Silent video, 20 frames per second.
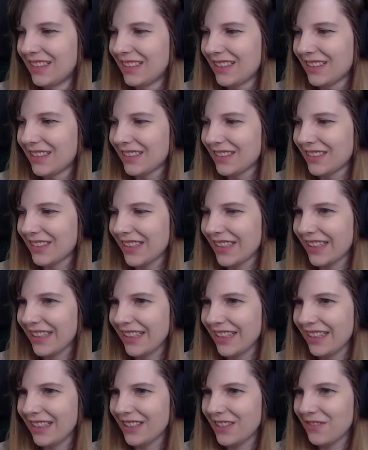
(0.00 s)

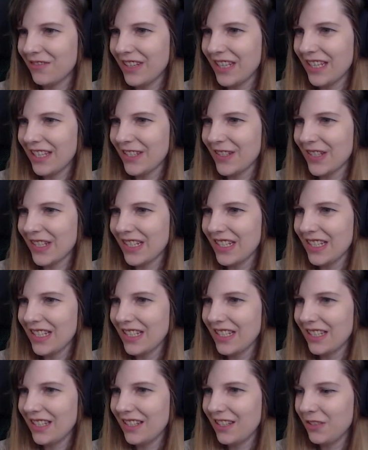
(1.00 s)
Okay,
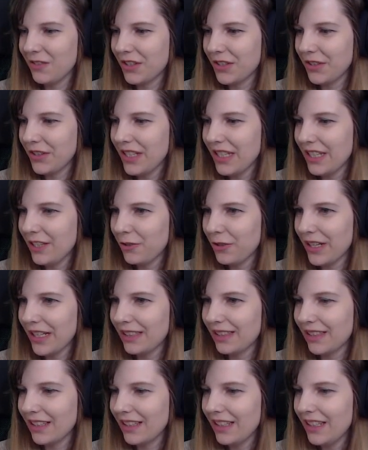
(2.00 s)
amazing. You're doing
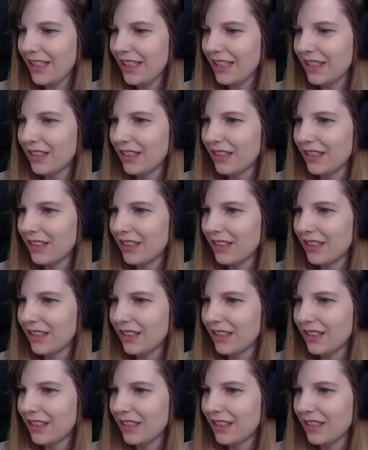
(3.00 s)
great, honey.